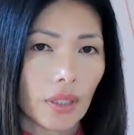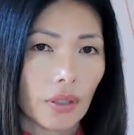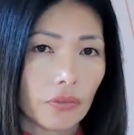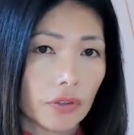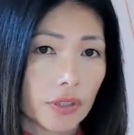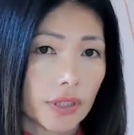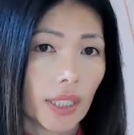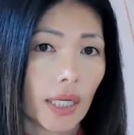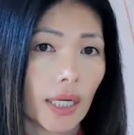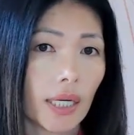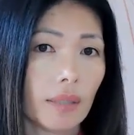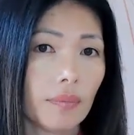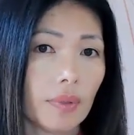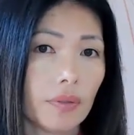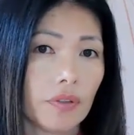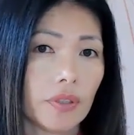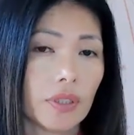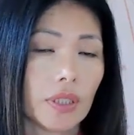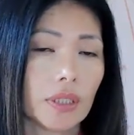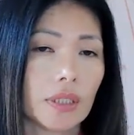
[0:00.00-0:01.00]
Over time, if
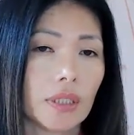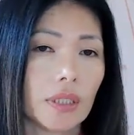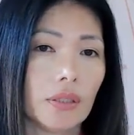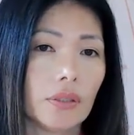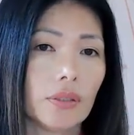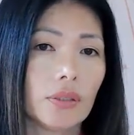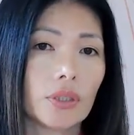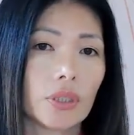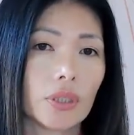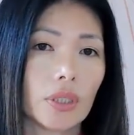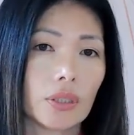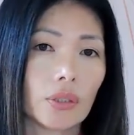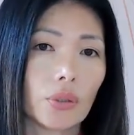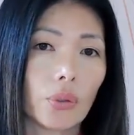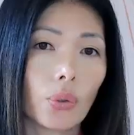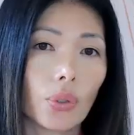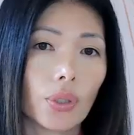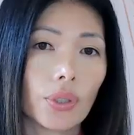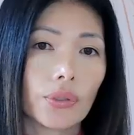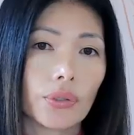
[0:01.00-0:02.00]
you continue to
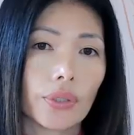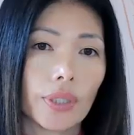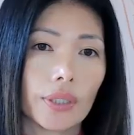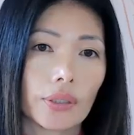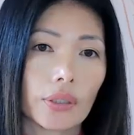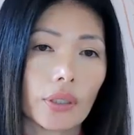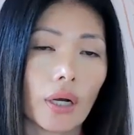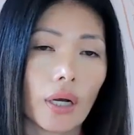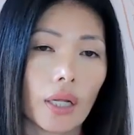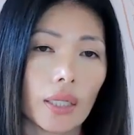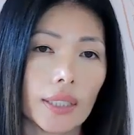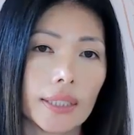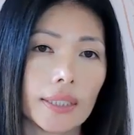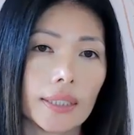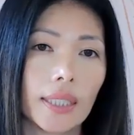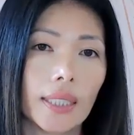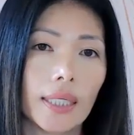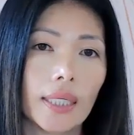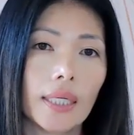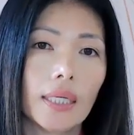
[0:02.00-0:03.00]
ignore your inner calling,
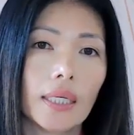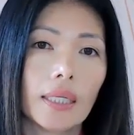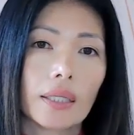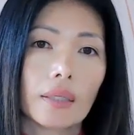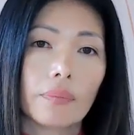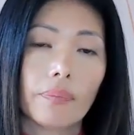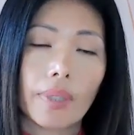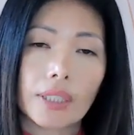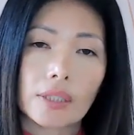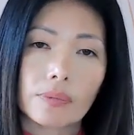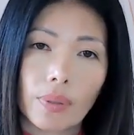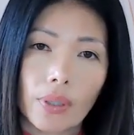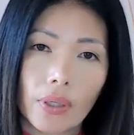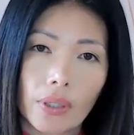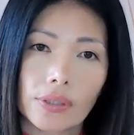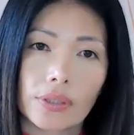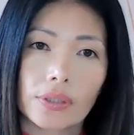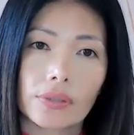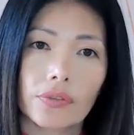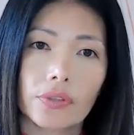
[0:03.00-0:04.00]
the best
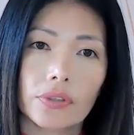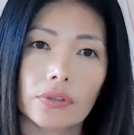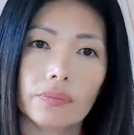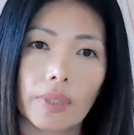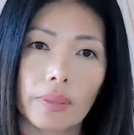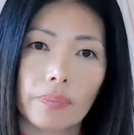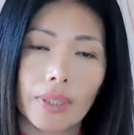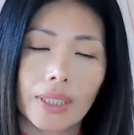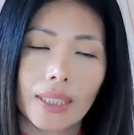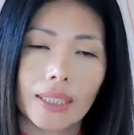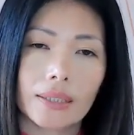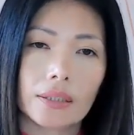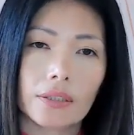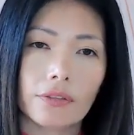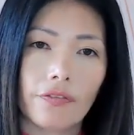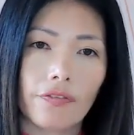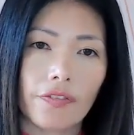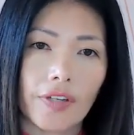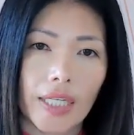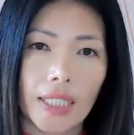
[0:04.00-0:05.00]
parts of you may begin to
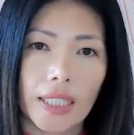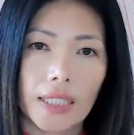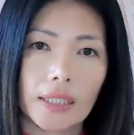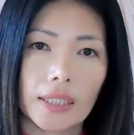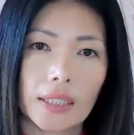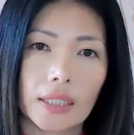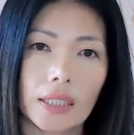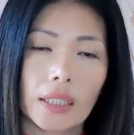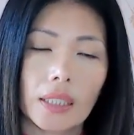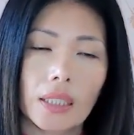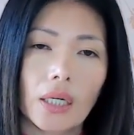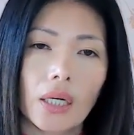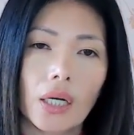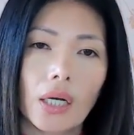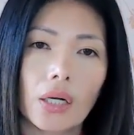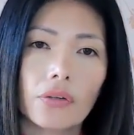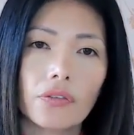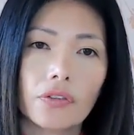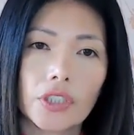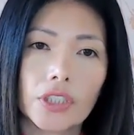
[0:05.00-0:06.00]
fade,
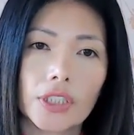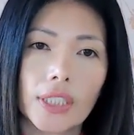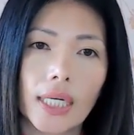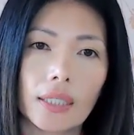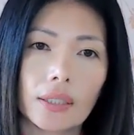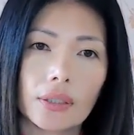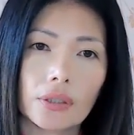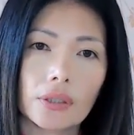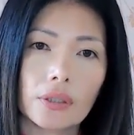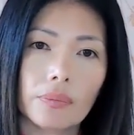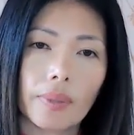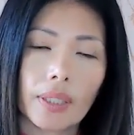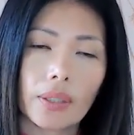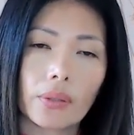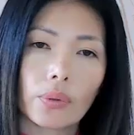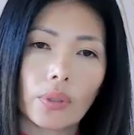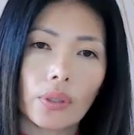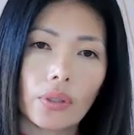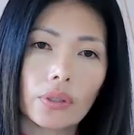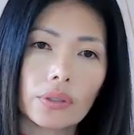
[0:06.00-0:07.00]
overshadowed by
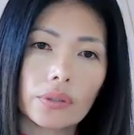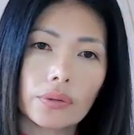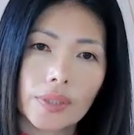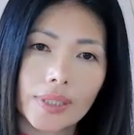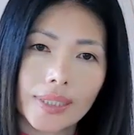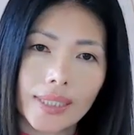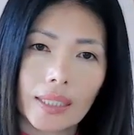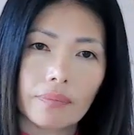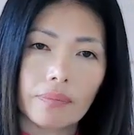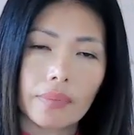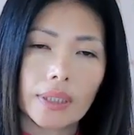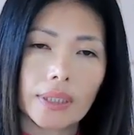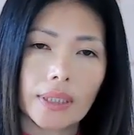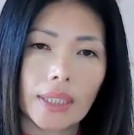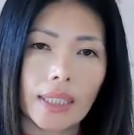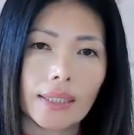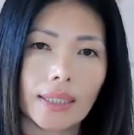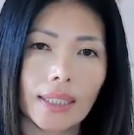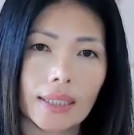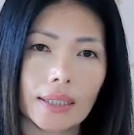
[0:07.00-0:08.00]
growing resentment
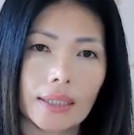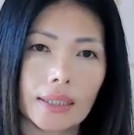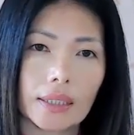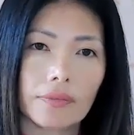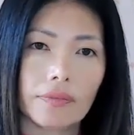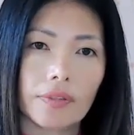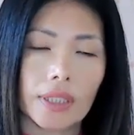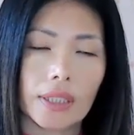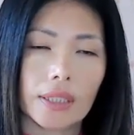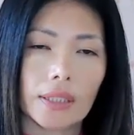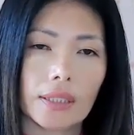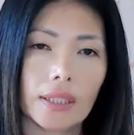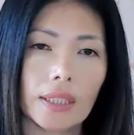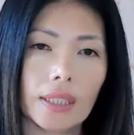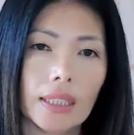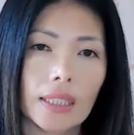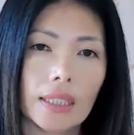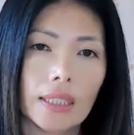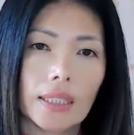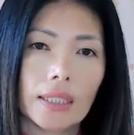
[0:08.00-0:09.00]
and negativity.
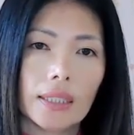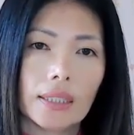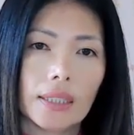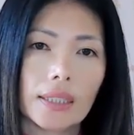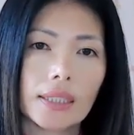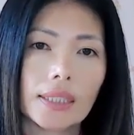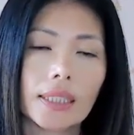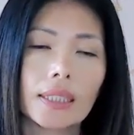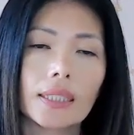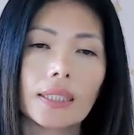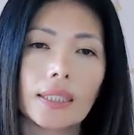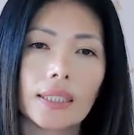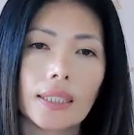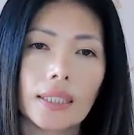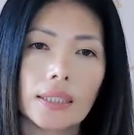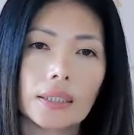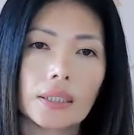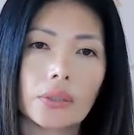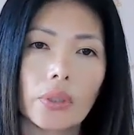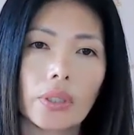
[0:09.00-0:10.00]
This can
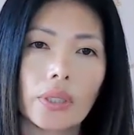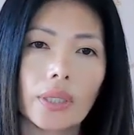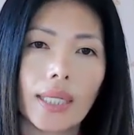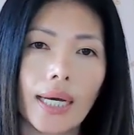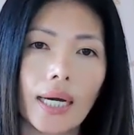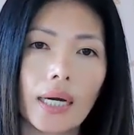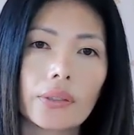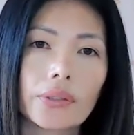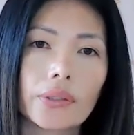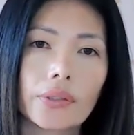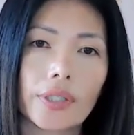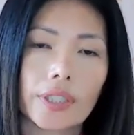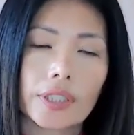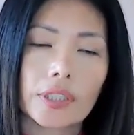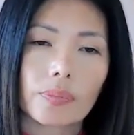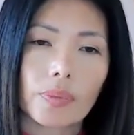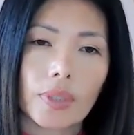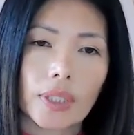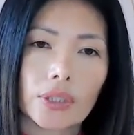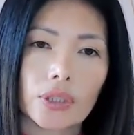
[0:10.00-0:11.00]
lead to a louder
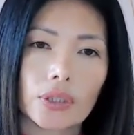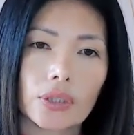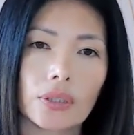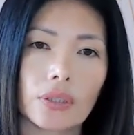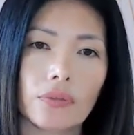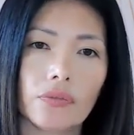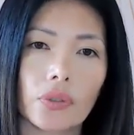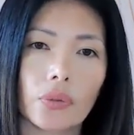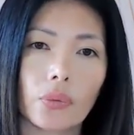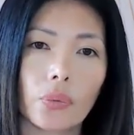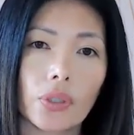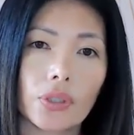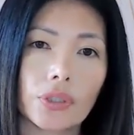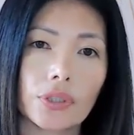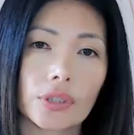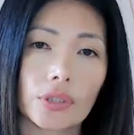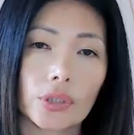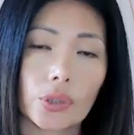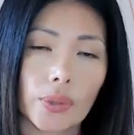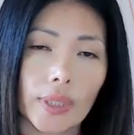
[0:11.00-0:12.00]
expression of your
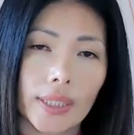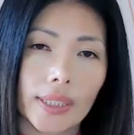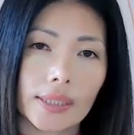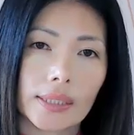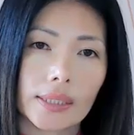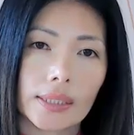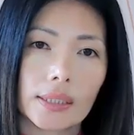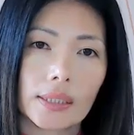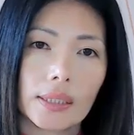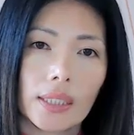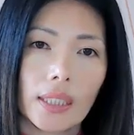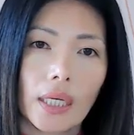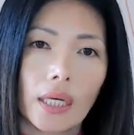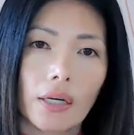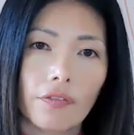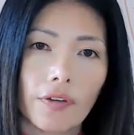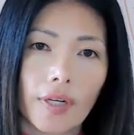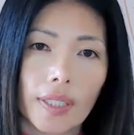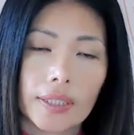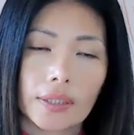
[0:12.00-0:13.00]
worst traits,
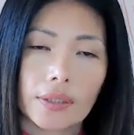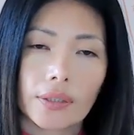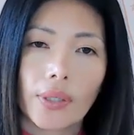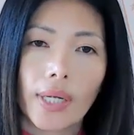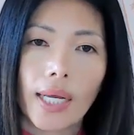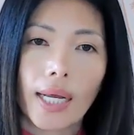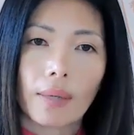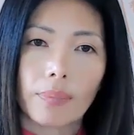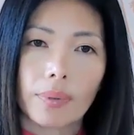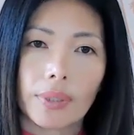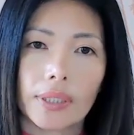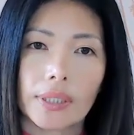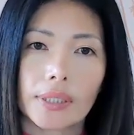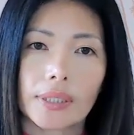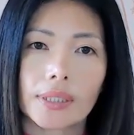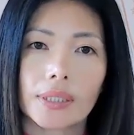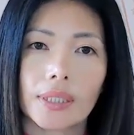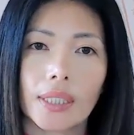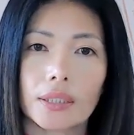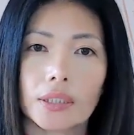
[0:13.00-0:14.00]
affecting your
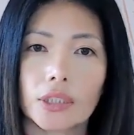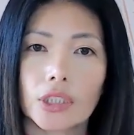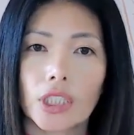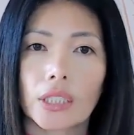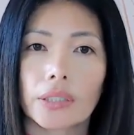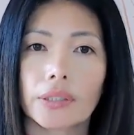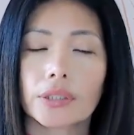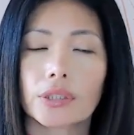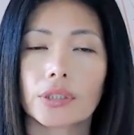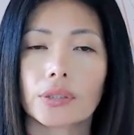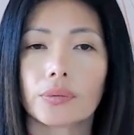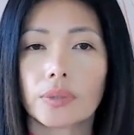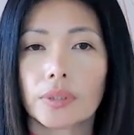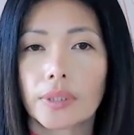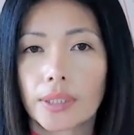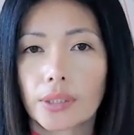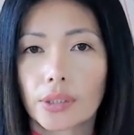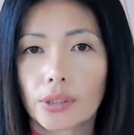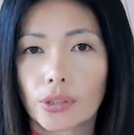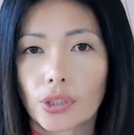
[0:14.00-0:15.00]
happiness and cherished
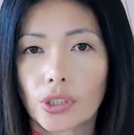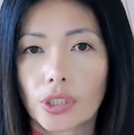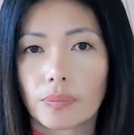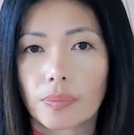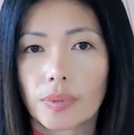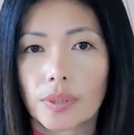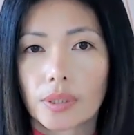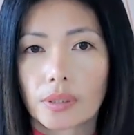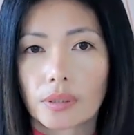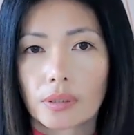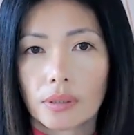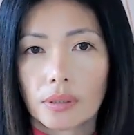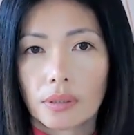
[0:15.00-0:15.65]
relationships.